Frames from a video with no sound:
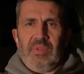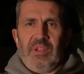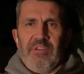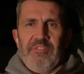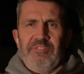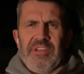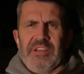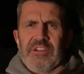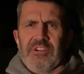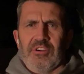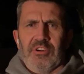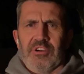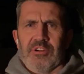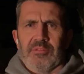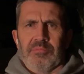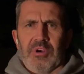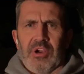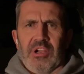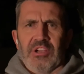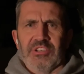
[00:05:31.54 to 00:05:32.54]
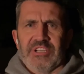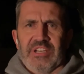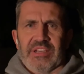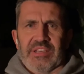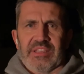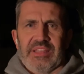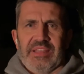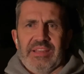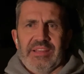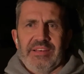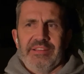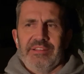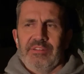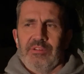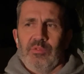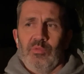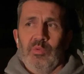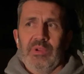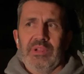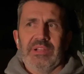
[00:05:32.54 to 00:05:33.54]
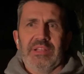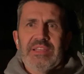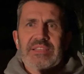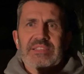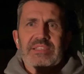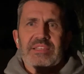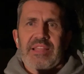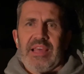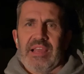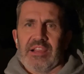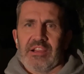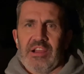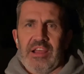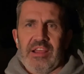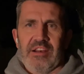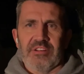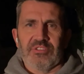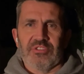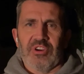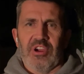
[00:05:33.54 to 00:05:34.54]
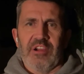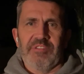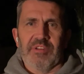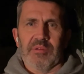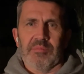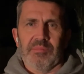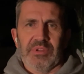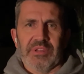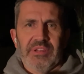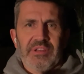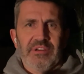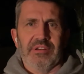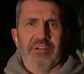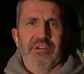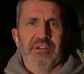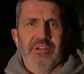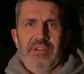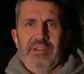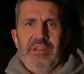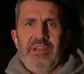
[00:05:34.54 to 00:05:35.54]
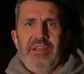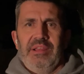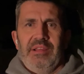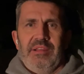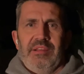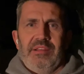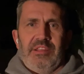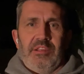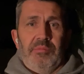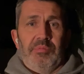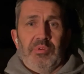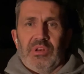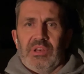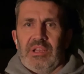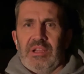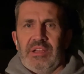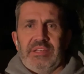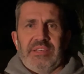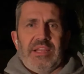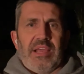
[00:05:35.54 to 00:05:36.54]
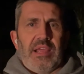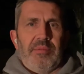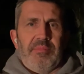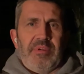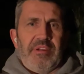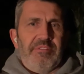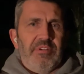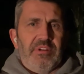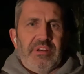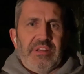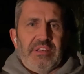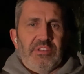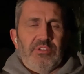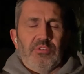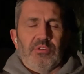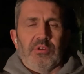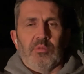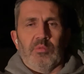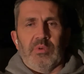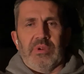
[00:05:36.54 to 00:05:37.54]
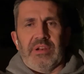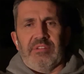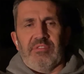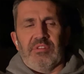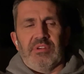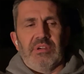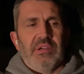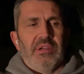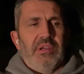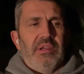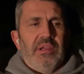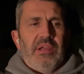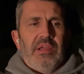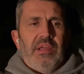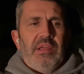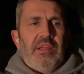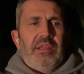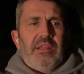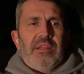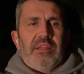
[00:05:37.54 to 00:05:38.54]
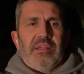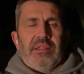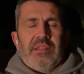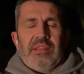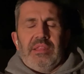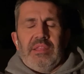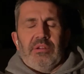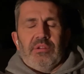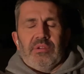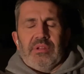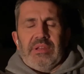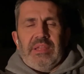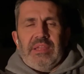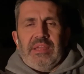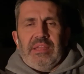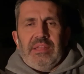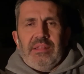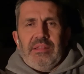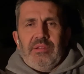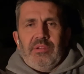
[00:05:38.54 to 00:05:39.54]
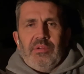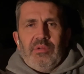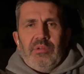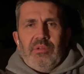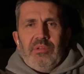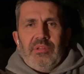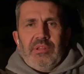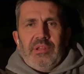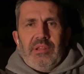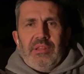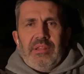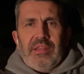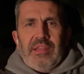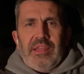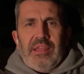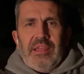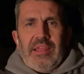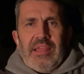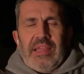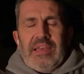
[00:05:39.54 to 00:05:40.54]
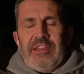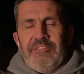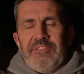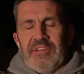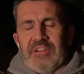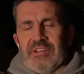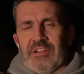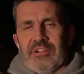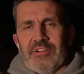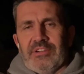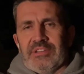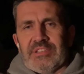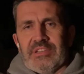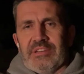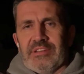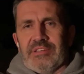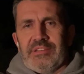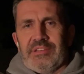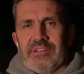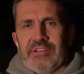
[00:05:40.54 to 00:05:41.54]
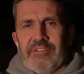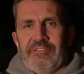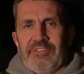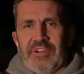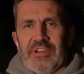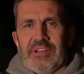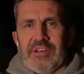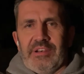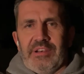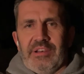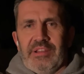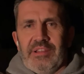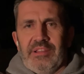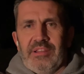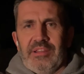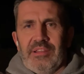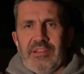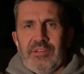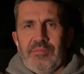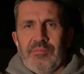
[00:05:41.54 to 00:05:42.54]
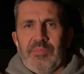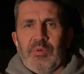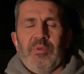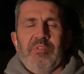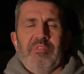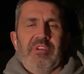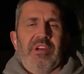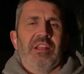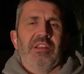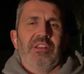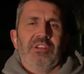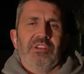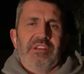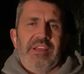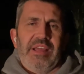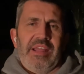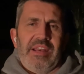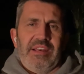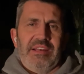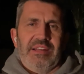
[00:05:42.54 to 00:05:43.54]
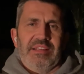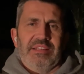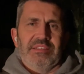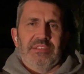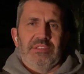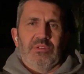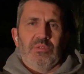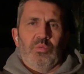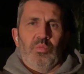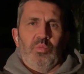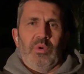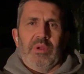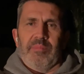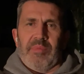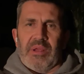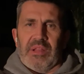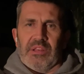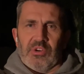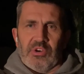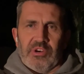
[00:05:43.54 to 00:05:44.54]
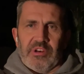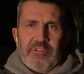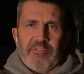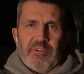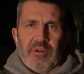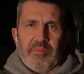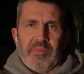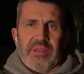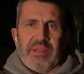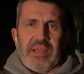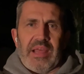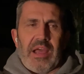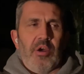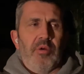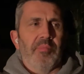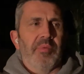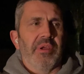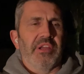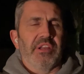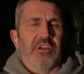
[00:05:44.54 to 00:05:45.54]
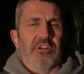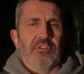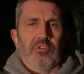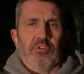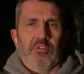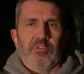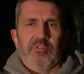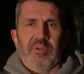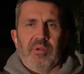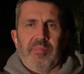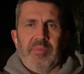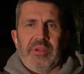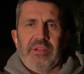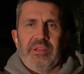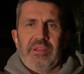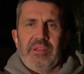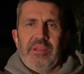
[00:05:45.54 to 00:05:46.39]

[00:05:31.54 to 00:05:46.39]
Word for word: failure on a project that really isn't that catastrophic, but you put a lot of time, effort into it or whatever, you know, any failure isn't fun, but we've got to look at it as, what am I learning from it? How am I going to grow from it?